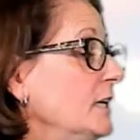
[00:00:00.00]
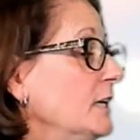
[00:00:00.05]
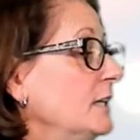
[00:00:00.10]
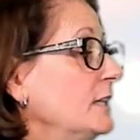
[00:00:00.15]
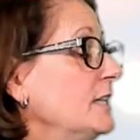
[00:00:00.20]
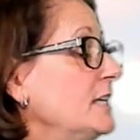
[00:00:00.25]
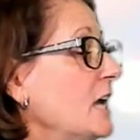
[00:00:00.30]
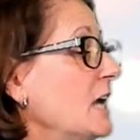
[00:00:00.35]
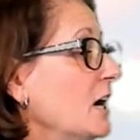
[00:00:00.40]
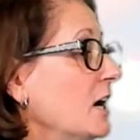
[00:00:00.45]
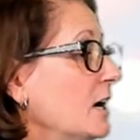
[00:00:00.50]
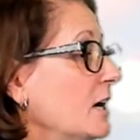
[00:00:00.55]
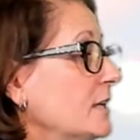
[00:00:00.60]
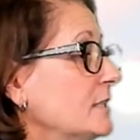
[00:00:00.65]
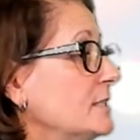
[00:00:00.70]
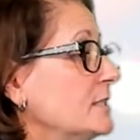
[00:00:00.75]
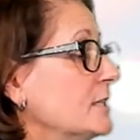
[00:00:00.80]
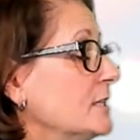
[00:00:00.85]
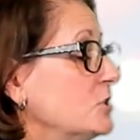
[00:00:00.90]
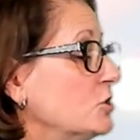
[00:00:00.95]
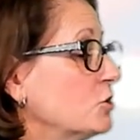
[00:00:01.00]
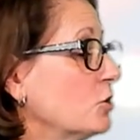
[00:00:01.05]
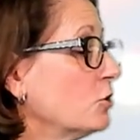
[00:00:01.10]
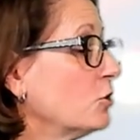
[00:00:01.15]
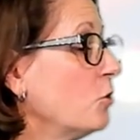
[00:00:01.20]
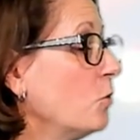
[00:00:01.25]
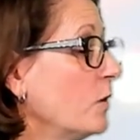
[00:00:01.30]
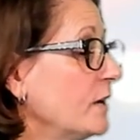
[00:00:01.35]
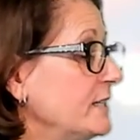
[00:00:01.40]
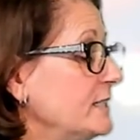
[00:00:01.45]
The odds that you're
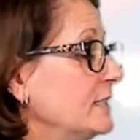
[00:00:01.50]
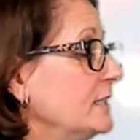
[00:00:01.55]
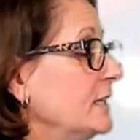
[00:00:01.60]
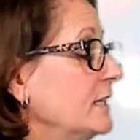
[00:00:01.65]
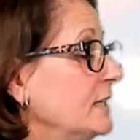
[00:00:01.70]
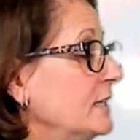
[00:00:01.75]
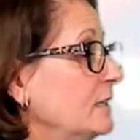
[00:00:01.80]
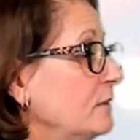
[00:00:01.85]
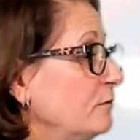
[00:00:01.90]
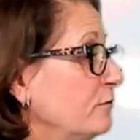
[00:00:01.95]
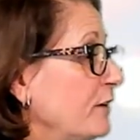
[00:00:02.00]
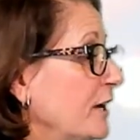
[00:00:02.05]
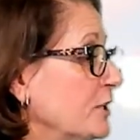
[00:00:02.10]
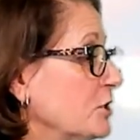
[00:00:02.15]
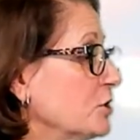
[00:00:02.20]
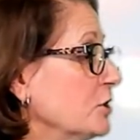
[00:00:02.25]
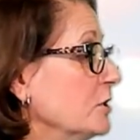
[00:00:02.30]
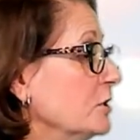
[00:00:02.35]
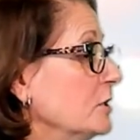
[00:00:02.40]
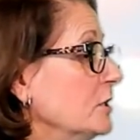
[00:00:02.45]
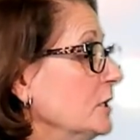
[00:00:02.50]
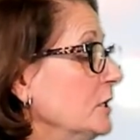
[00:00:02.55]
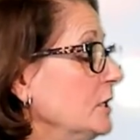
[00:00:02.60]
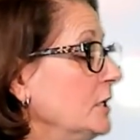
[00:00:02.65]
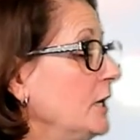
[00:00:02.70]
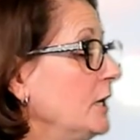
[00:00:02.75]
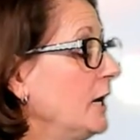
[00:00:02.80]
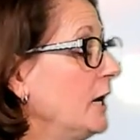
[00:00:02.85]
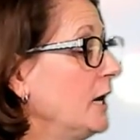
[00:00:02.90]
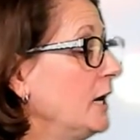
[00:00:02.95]
going to get an infection
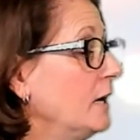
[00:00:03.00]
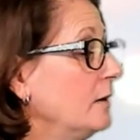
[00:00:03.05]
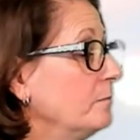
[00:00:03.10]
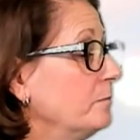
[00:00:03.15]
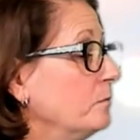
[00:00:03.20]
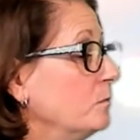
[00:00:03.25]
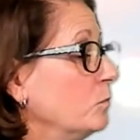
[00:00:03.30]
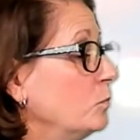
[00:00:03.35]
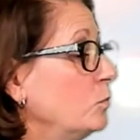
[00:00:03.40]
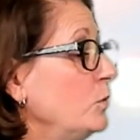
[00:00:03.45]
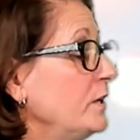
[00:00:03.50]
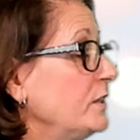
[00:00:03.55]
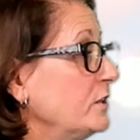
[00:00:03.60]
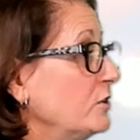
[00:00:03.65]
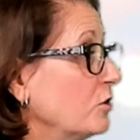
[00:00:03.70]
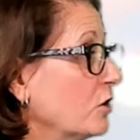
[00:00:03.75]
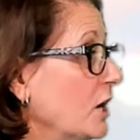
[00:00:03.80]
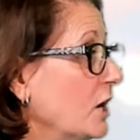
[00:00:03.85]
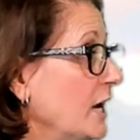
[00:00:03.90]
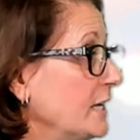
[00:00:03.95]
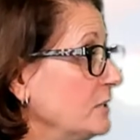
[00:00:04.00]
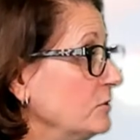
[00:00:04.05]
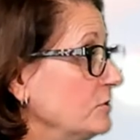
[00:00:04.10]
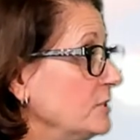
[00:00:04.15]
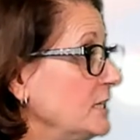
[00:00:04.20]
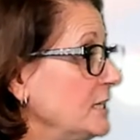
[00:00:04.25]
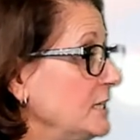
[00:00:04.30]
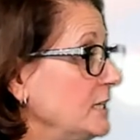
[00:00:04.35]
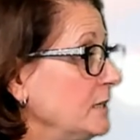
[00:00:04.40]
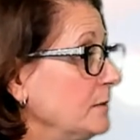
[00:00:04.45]
with your
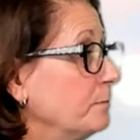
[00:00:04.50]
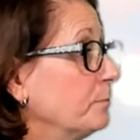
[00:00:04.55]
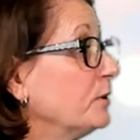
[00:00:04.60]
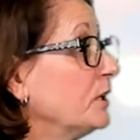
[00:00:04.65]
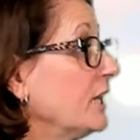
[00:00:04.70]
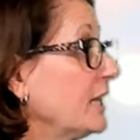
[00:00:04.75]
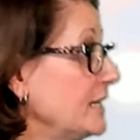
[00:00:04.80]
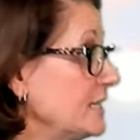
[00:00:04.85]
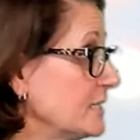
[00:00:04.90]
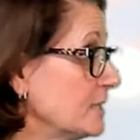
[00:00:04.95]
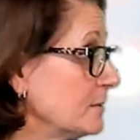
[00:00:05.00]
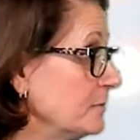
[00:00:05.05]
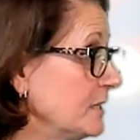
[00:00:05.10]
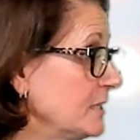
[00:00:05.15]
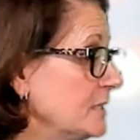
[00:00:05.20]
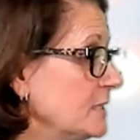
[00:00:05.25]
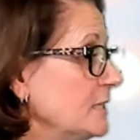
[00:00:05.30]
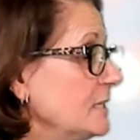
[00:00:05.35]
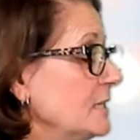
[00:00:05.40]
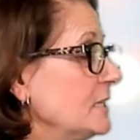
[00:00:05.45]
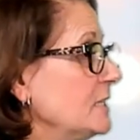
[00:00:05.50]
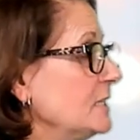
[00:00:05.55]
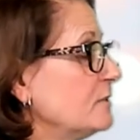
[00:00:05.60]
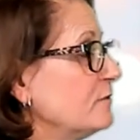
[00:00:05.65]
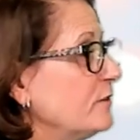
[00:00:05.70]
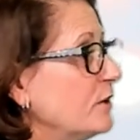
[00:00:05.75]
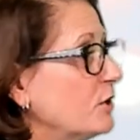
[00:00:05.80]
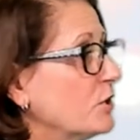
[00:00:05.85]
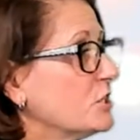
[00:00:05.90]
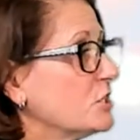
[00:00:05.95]
IUD placement is
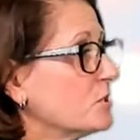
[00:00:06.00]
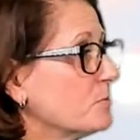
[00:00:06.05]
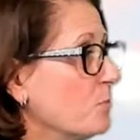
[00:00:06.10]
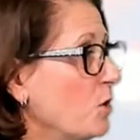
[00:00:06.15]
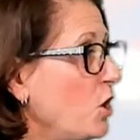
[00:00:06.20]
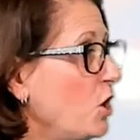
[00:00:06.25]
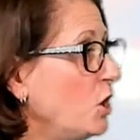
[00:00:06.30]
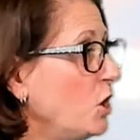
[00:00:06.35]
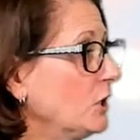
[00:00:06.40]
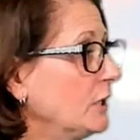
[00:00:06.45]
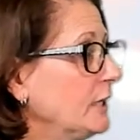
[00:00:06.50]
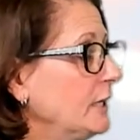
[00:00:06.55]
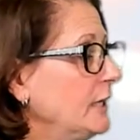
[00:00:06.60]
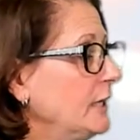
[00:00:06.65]
very small.